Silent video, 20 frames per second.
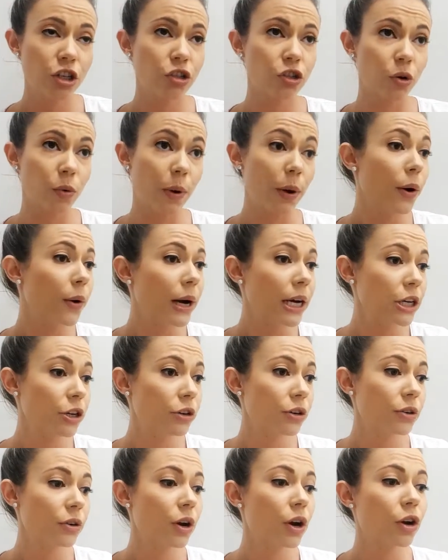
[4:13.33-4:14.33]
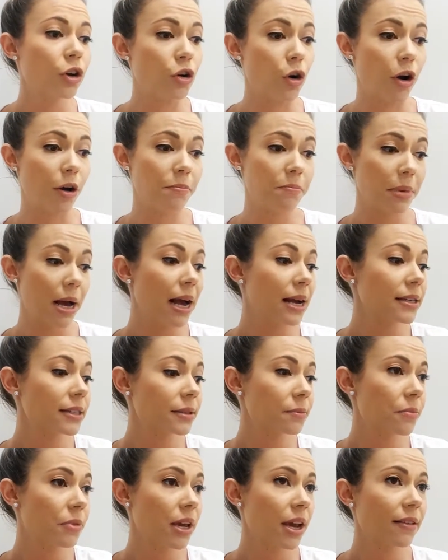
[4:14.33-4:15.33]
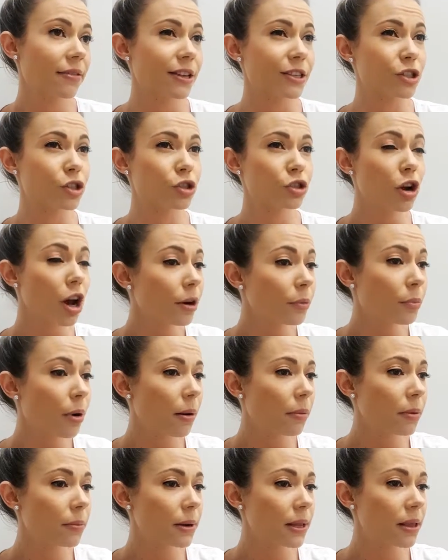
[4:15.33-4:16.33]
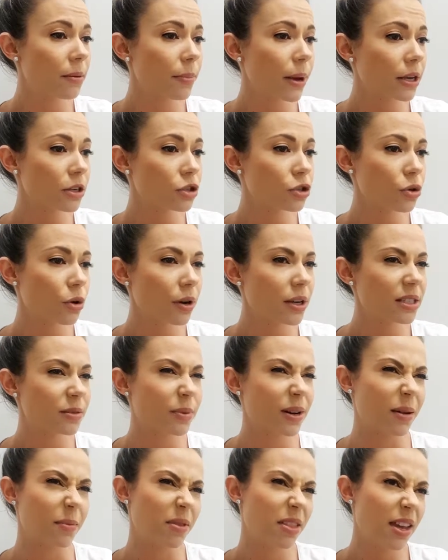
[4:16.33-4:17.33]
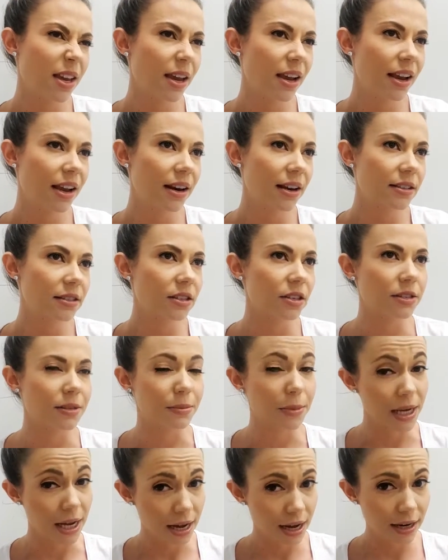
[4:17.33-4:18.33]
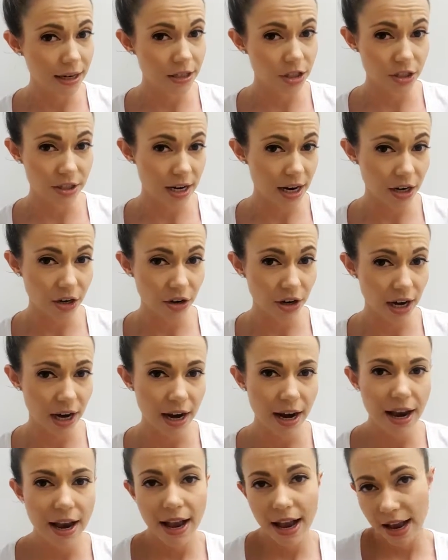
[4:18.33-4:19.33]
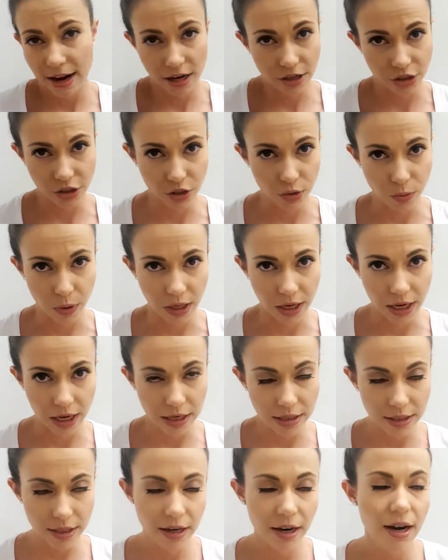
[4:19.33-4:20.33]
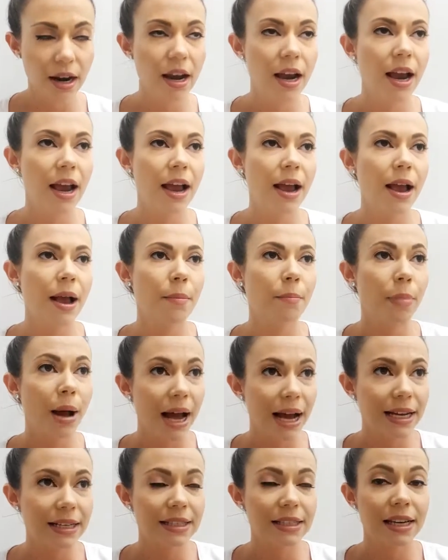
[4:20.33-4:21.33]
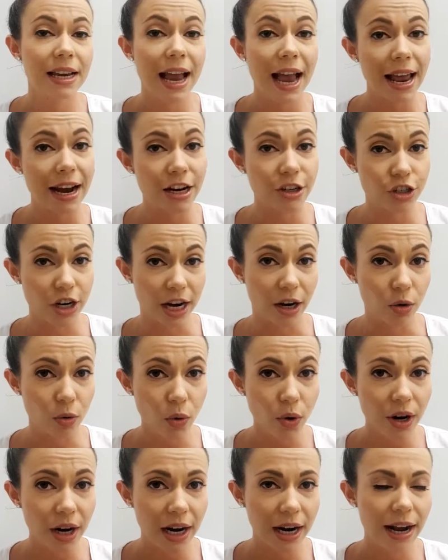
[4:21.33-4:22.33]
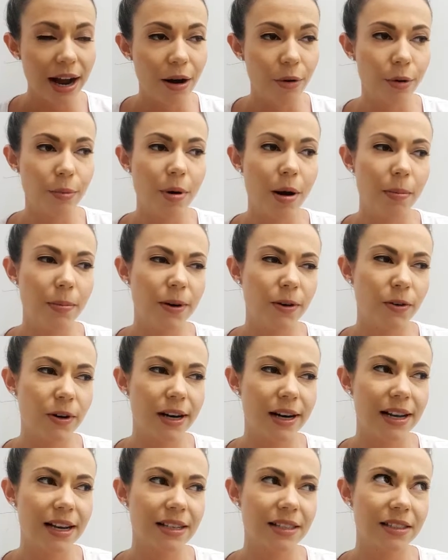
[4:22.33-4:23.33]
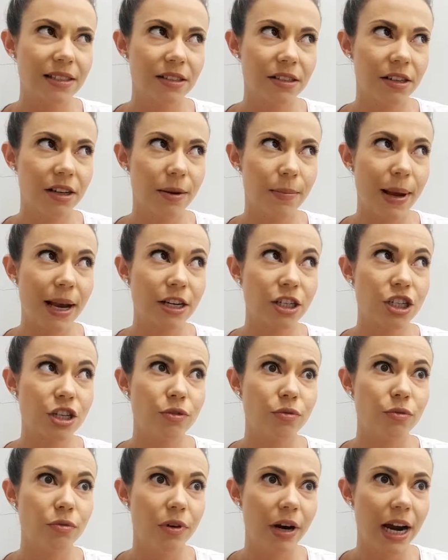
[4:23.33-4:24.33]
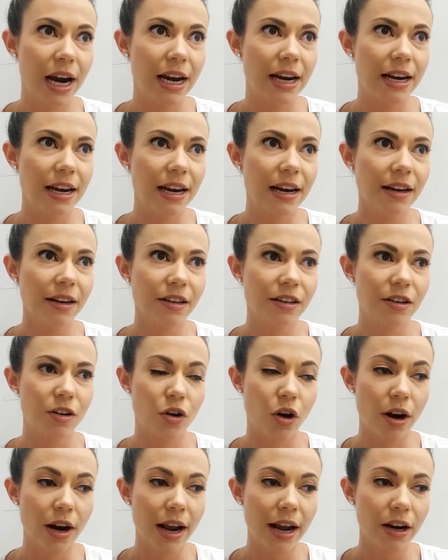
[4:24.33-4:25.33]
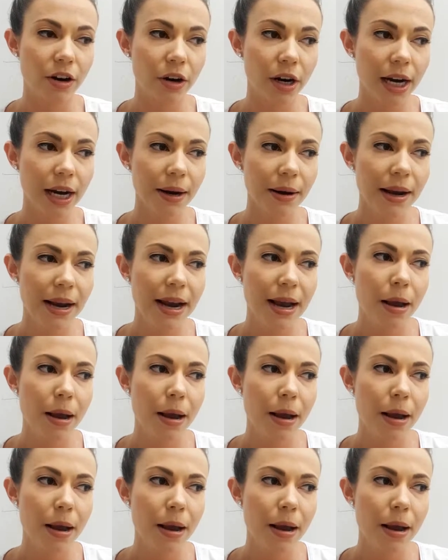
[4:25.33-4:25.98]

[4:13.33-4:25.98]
So what do I do? Go and buy something that's not probably the best choice, but I'm thinking it is because I'm kind of just hungry and I just want to eat. But had I drank water, I would probably realize, oh, I'm actually really not hungry,